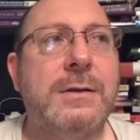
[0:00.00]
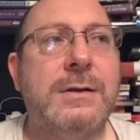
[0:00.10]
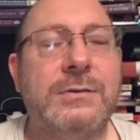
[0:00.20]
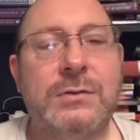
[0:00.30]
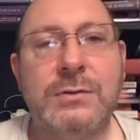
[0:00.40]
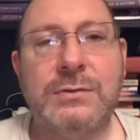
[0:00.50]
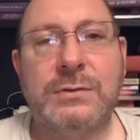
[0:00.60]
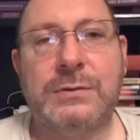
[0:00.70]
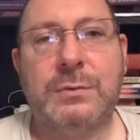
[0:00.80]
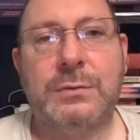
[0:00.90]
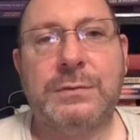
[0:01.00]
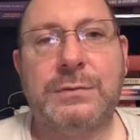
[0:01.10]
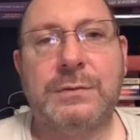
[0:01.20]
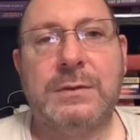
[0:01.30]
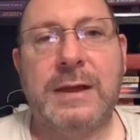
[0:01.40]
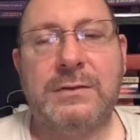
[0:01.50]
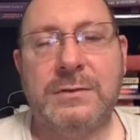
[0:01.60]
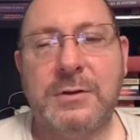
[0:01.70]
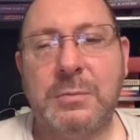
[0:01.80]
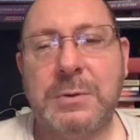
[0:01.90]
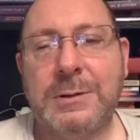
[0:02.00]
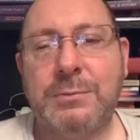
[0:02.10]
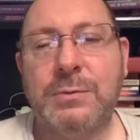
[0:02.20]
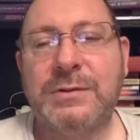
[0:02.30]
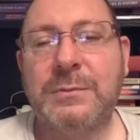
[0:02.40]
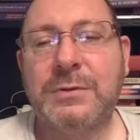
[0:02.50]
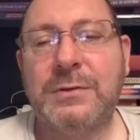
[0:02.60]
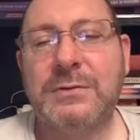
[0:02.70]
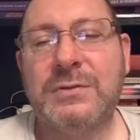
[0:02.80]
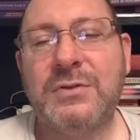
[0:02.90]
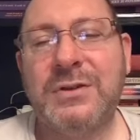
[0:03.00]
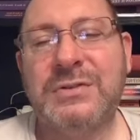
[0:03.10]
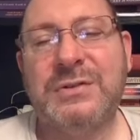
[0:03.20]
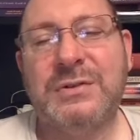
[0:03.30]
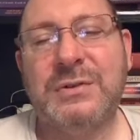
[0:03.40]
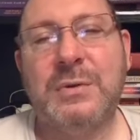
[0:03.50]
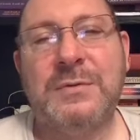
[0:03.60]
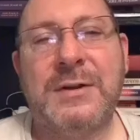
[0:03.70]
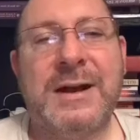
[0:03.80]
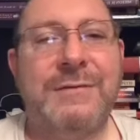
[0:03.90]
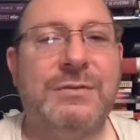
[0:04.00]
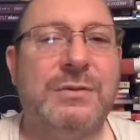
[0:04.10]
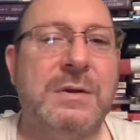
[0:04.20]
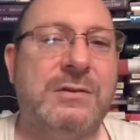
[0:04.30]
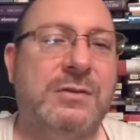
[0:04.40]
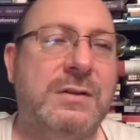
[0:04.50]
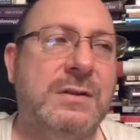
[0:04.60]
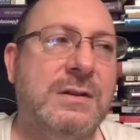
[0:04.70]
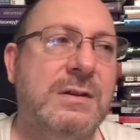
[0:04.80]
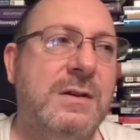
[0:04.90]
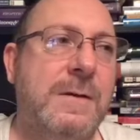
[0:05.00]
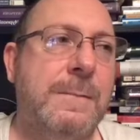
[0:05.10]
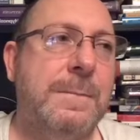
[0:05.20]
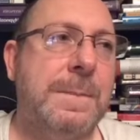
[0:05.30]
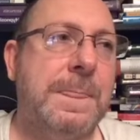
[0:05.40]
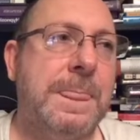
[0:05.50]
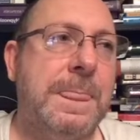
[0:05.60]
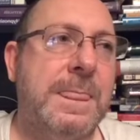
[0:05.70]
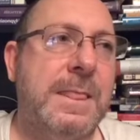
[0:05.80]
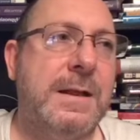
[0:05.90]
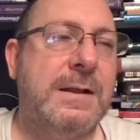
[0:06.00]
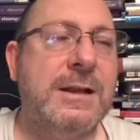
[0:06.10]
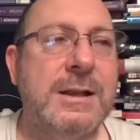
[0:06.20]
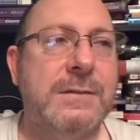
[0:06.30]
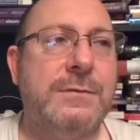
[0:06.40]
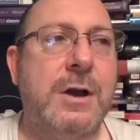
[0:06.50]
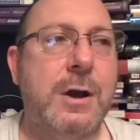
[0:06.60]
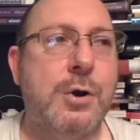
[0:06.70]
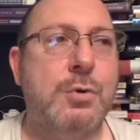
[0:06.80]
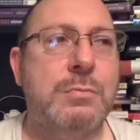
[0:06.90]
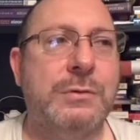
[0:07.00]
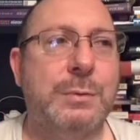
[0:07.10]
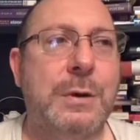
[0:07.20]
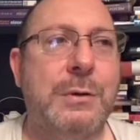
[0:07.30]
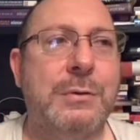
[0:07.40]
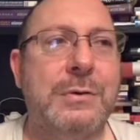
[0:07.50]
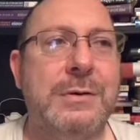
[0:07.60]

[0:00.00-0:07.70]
It's good to sort of get to know people, and sometimes it's nice to do it without having to actually leave your home as well.